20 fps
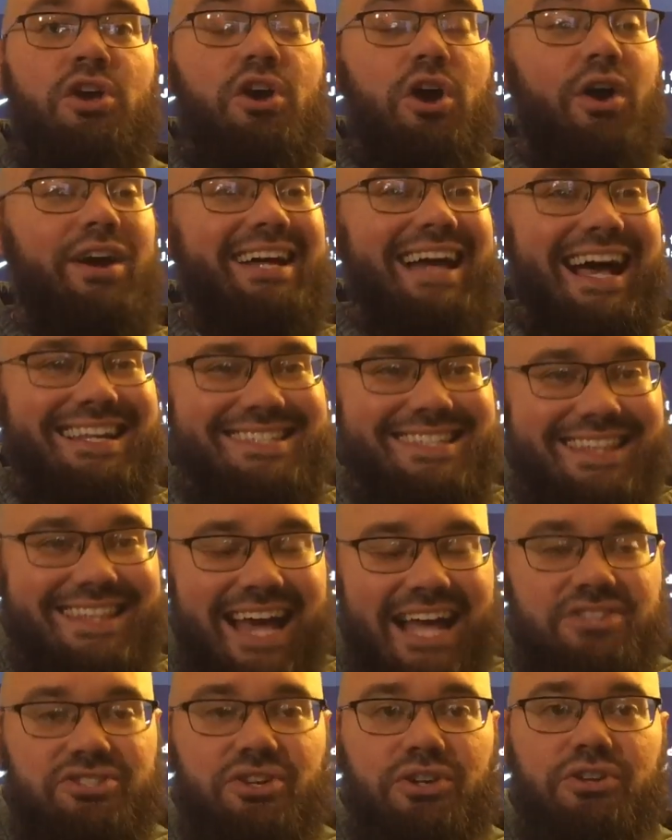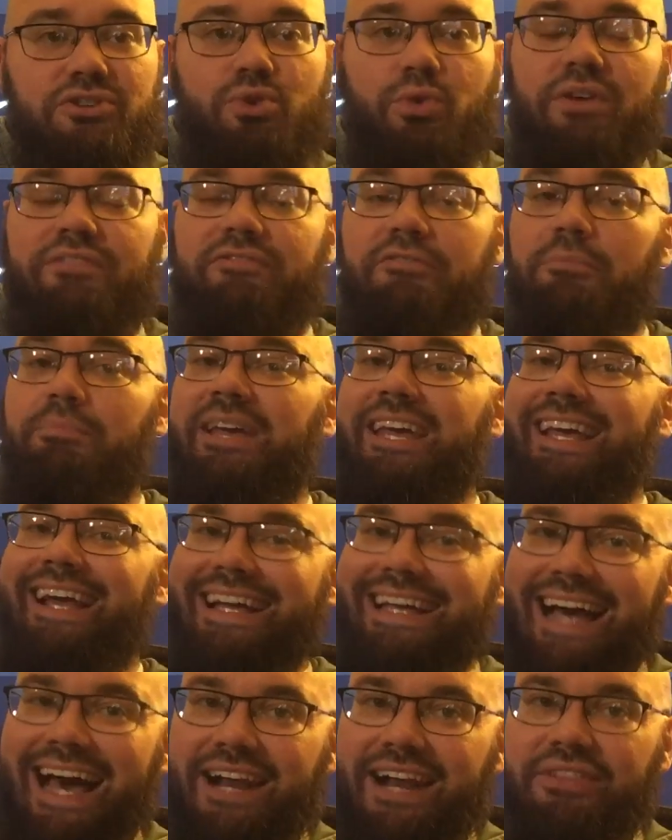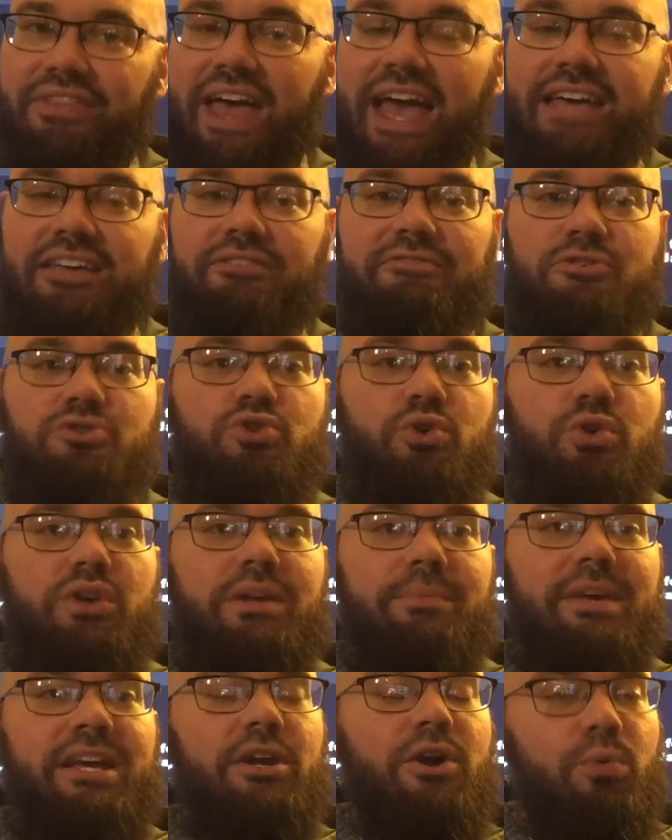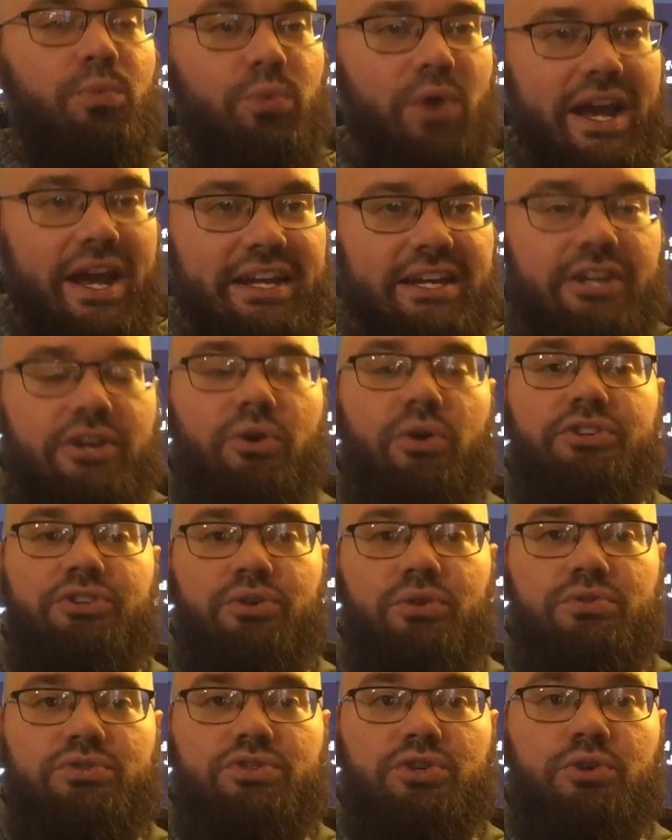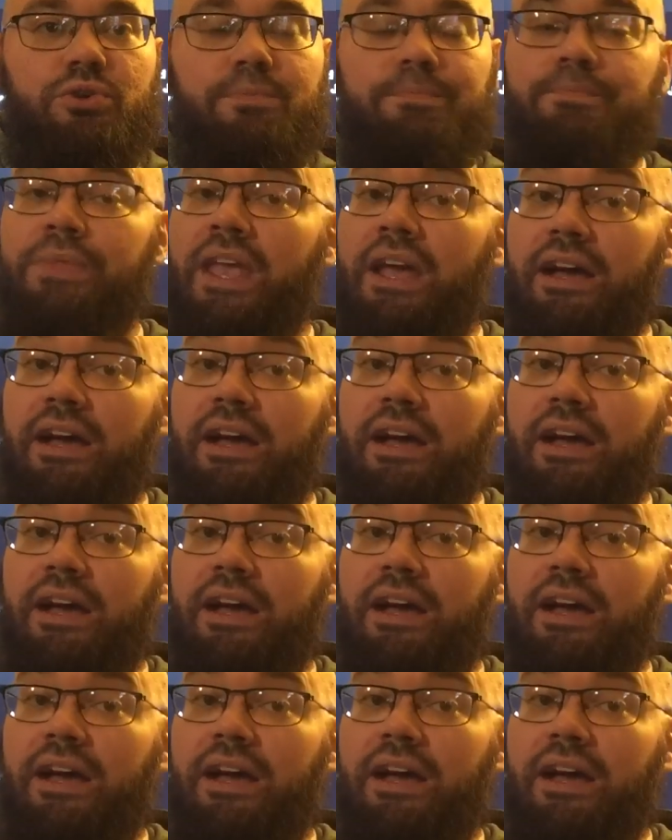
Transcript: All right, guys, that's going to do it for me. I got to thank you for joining me right here on YouTube.